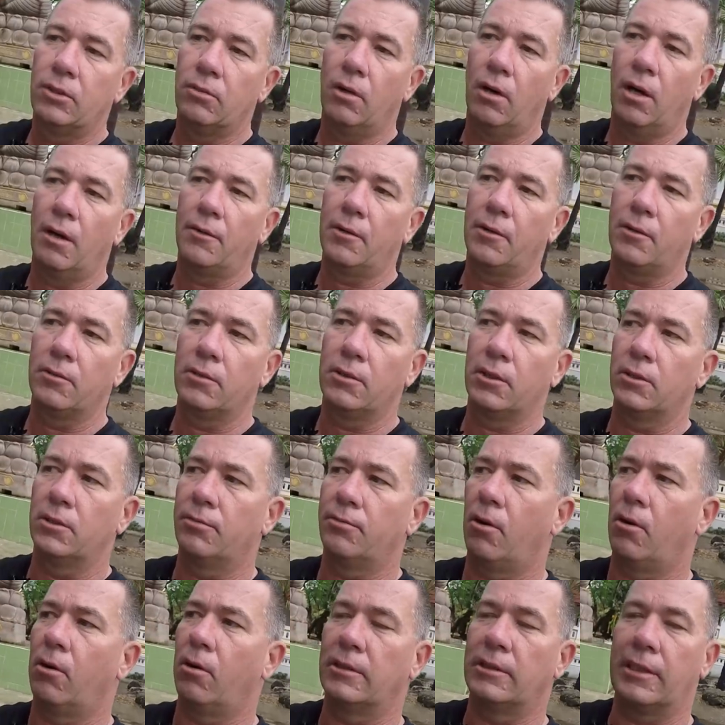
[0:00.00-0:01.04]
others, as
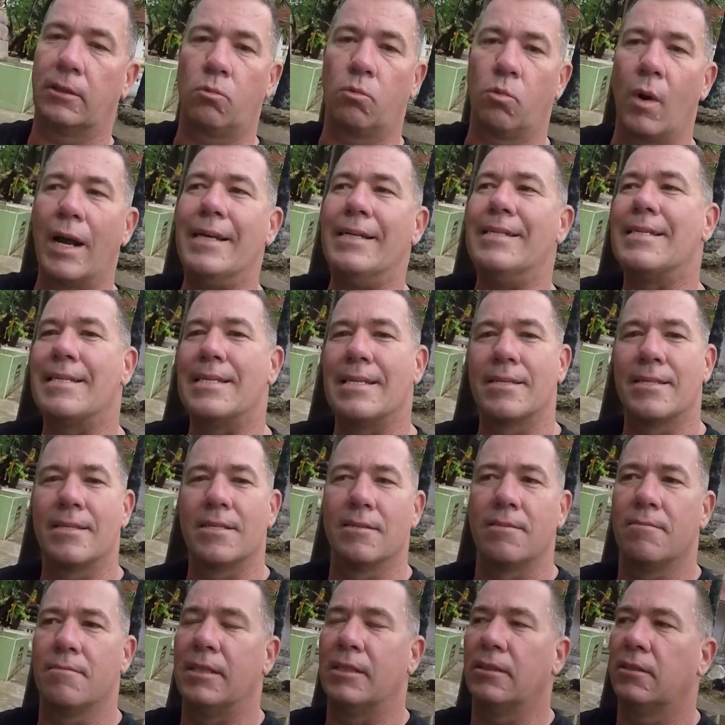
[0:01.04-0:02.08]
far as like
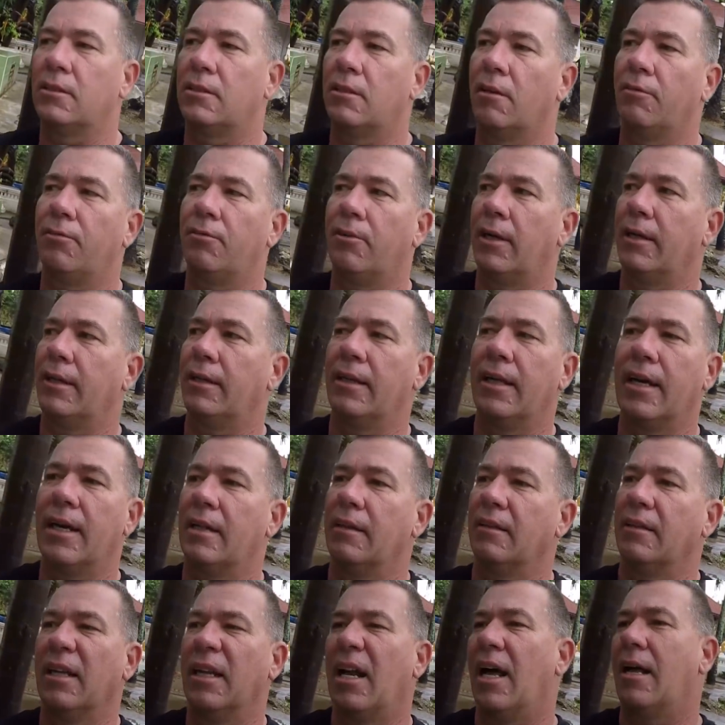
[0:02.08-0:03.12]
racism and stuff like
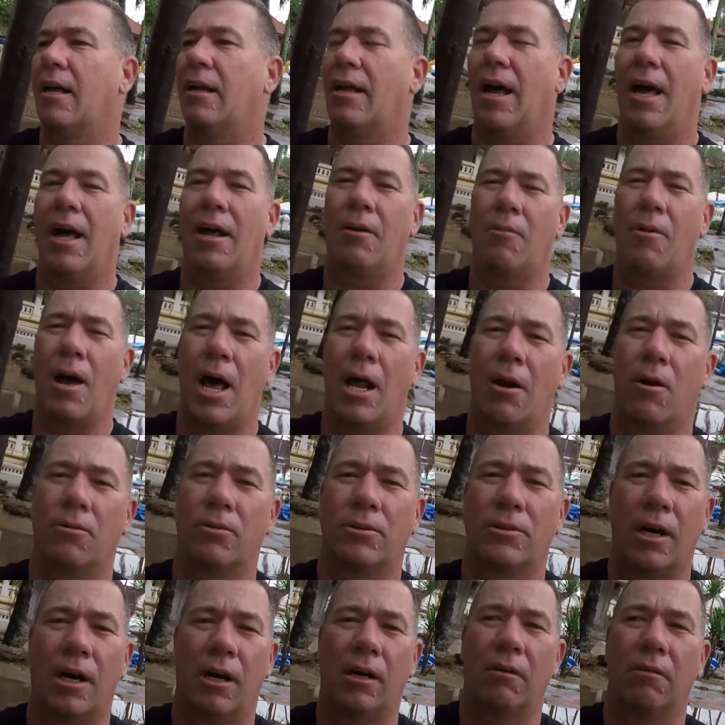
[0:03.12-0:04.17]
that, then I don't
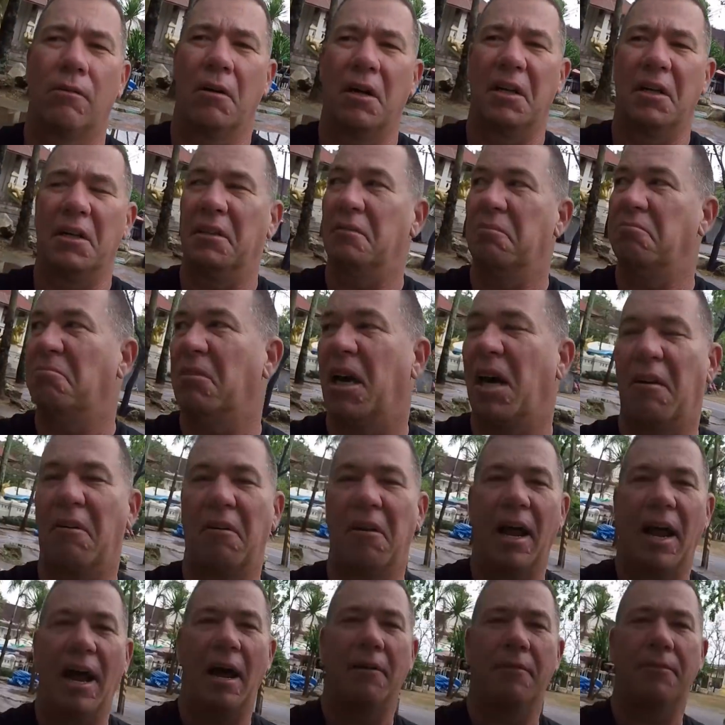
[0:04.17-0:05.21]
tolerate it. I
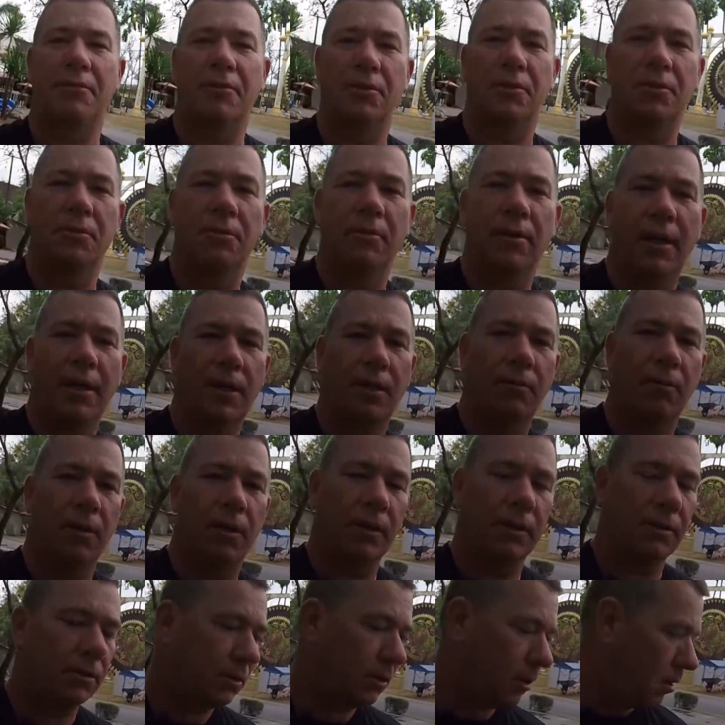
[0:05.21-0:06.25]
don't have to
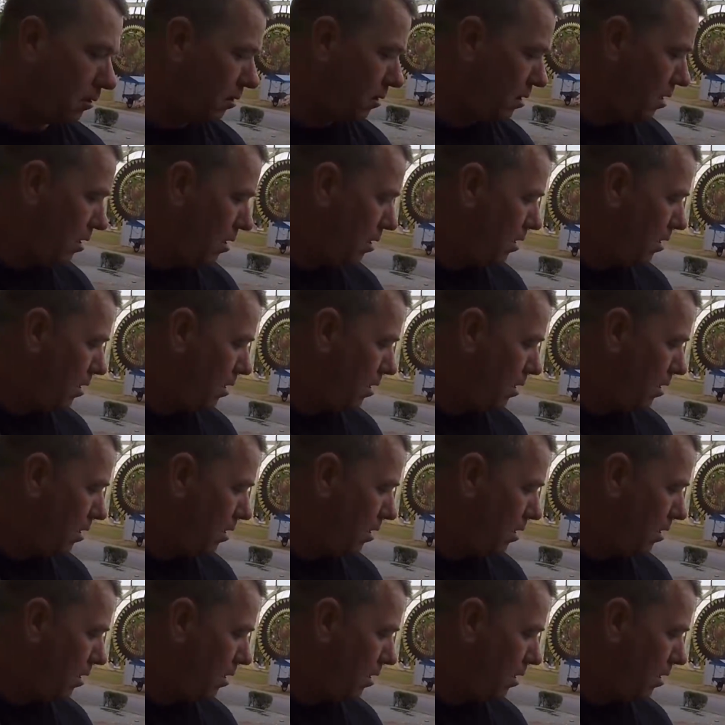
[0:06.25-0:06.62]
anyway. So